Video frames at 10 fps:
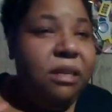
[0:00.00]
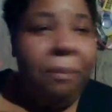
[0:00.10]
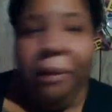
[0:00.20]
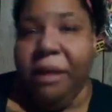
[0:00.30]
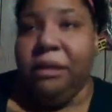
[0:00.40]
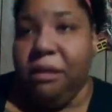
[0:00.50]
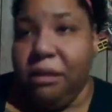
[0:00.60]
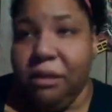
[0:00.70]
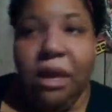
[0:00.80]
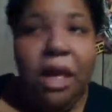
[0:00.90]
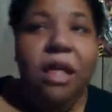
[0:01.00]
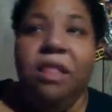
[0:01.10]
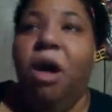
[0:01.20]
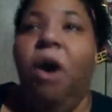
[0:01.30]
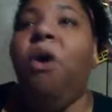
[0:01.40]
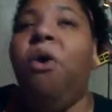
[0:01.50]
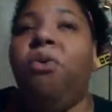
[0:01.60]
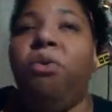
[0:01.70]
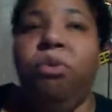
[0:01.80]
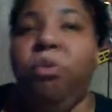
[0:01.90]
to pieces. The
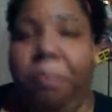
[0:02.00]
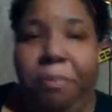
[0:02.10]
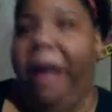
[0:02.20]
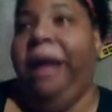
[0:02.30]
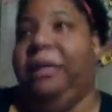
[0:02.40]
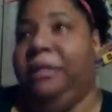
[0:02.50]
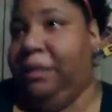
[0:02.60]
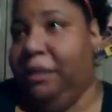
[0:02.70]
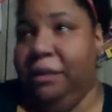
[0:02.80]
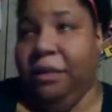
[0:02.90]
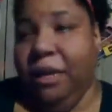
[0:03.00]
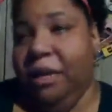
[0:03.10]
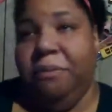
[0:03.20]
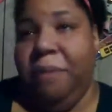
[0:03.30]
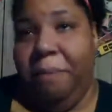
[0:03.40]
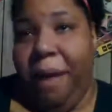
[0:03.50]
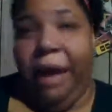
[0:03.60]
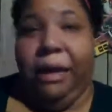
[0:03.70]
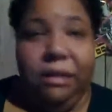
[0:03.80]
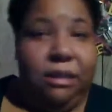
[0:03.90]
whole group bias is my
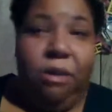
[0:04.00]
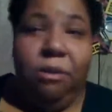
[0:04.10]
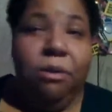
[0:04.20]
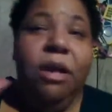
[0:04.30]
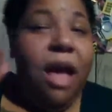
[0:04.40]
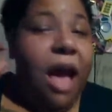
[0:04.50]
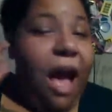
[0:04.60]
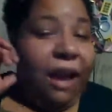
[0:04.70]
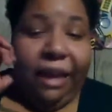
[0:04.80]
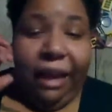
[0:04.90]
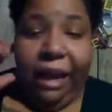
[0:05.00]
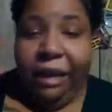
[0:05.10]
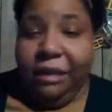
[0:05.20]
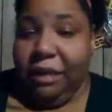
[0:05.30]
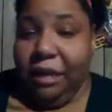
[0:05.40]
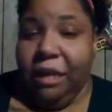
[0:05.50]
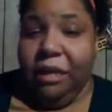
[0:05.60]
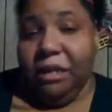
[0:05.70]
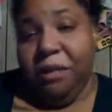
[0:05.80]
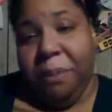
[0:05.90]
bias, so I can't
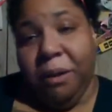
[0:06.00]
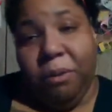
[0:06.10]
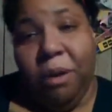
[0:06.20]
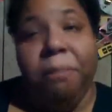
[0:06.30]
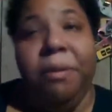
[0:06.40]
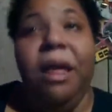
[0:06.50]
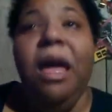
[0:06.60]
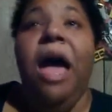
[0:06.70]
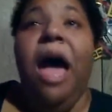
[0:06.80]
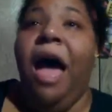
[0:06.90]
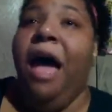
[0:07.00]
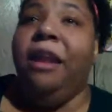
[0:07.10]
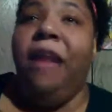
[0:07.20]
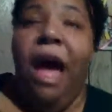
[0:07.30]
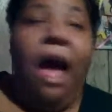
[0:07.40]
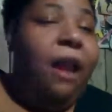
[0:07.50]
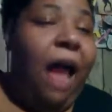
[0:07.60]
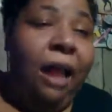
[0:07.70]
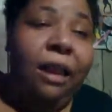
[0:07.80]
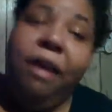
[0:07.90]
just pick one. But I
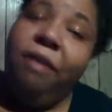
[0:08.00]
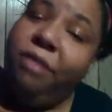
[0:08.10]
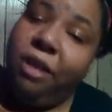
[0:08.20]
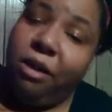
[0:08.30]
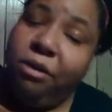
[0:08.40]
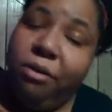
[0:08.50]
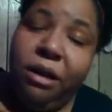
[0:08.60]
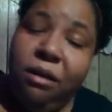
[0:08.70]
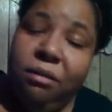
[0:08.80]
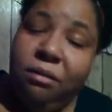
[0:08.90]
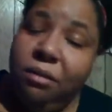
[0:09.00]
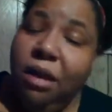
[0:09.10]
love Seungri,